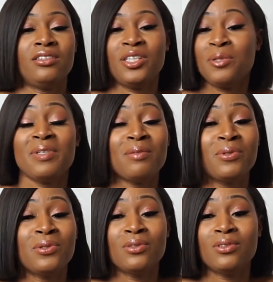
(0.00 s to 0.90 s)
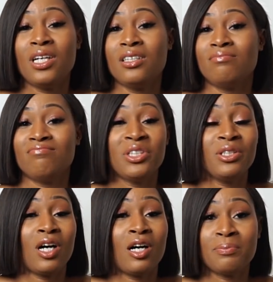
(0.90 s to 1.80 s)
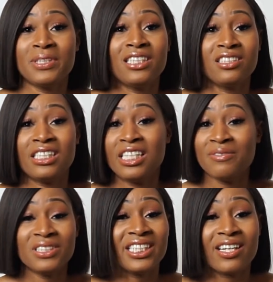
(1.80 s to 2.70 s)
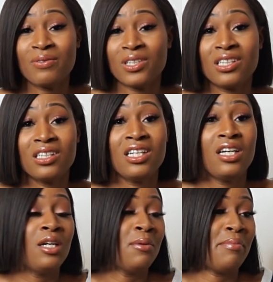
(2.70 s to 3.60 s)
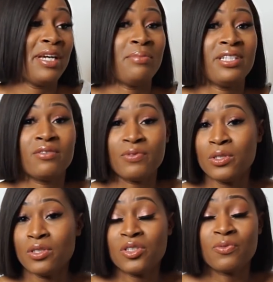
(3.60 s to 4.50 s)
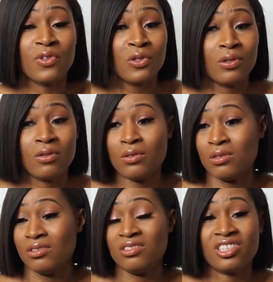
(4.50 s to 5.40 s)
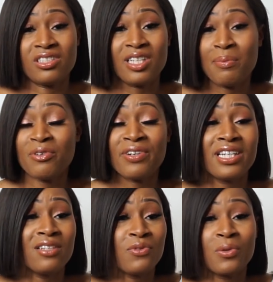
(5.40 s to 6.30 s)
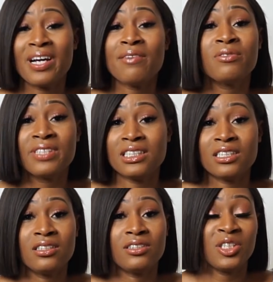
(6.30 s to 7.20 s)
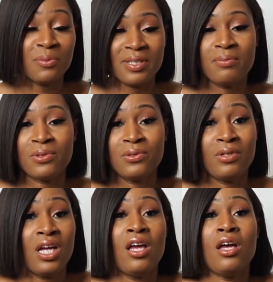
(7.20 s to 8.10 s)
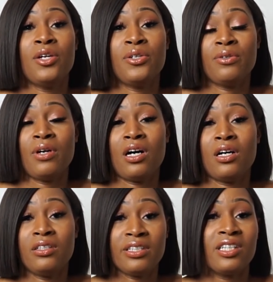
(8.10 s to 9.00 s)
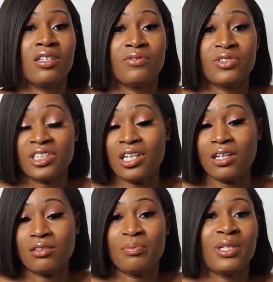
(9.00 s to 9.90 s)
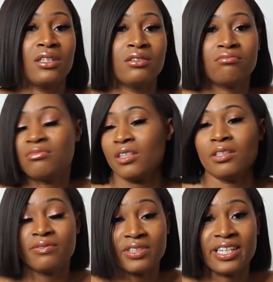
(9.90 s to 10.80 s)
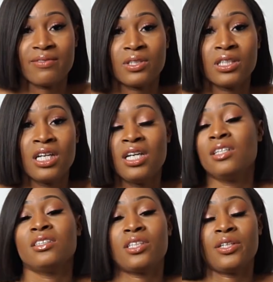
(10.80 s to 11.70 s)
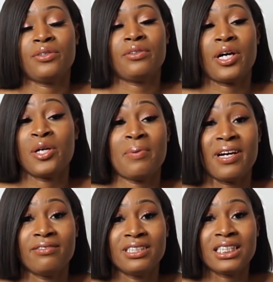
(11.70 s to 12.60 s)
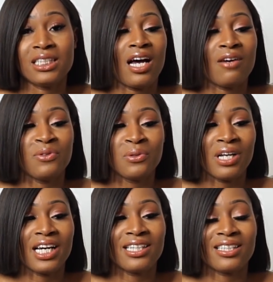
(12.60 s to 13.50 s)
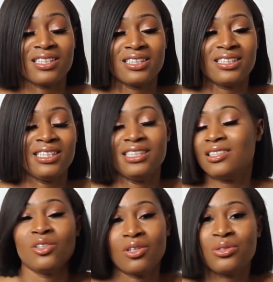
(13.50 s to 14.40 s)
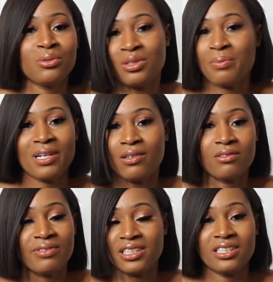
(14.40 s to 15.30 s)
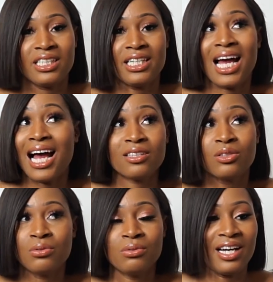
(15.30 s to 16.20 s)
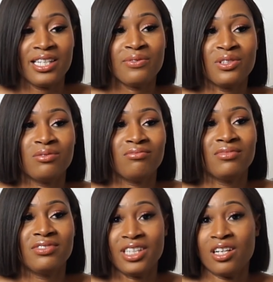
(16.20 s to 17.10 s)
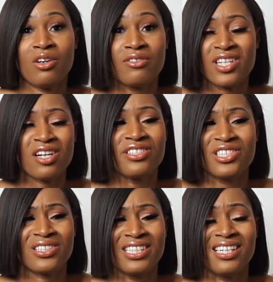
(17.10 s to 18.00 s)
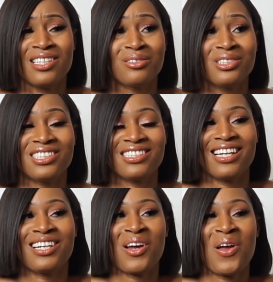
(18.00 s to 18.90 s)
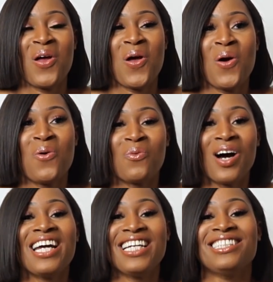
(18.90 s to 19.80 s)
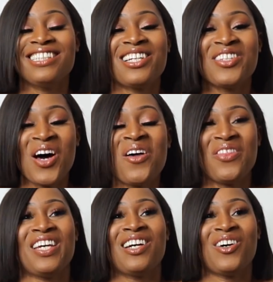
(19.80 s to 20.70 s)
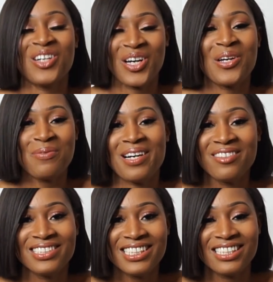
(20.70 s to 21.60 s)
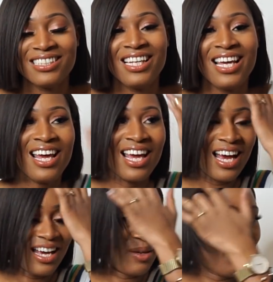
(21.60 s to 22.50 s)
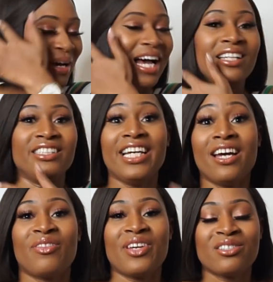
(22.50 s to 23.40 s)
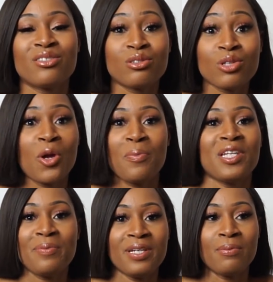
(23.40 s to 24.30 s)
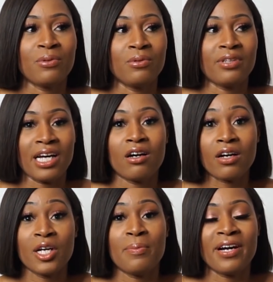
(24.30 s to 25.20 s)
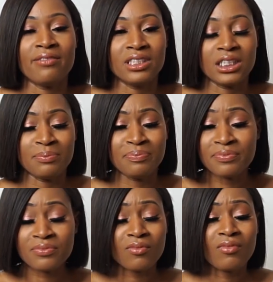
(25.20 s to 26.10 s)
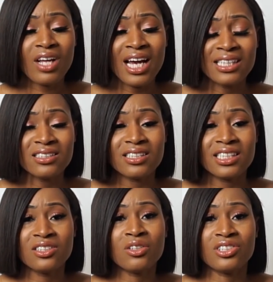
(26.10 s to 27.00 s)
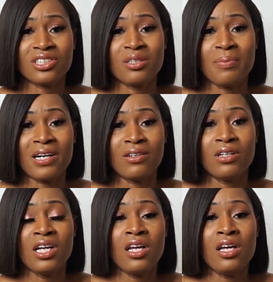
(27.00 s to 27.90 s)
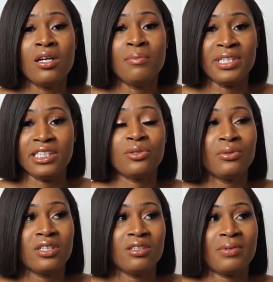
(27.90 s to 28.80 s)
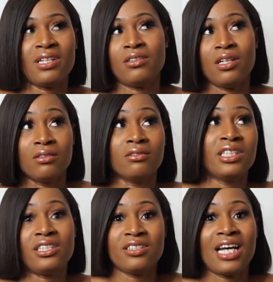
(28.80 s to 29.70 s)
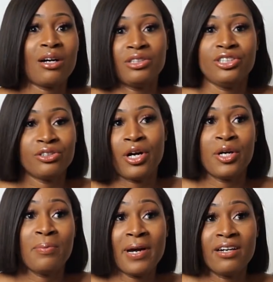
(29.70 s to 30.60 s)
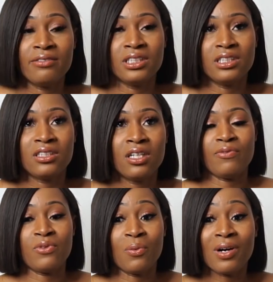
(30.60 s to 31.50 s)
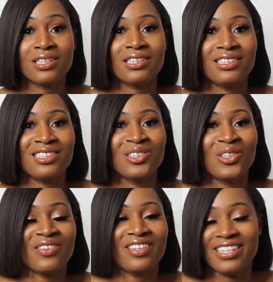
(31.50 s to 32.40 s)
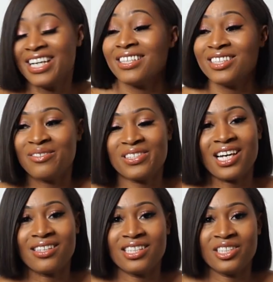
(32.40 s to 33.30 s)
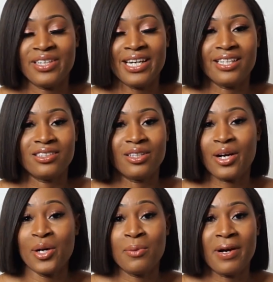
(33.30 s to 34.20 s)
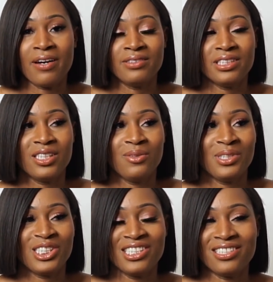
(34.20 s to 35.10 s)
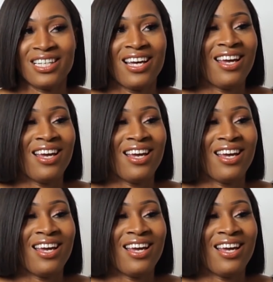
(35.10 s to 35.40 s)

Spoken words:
two people who aren't potentially living together, maybe divorced or just separated for whatever reason, two people who are looking after a child but don't live together. So co-parenting. I feel like it's not talked about regularly at all. I even did a lot of searches on it and I was just like, why is there nothing on co-parenting? And yet there's so many people that are co-parenting. And it's not just about me talking about, oh, this is how you should co-parent. For once, it's not the negative side that you hear to co-parenting, which is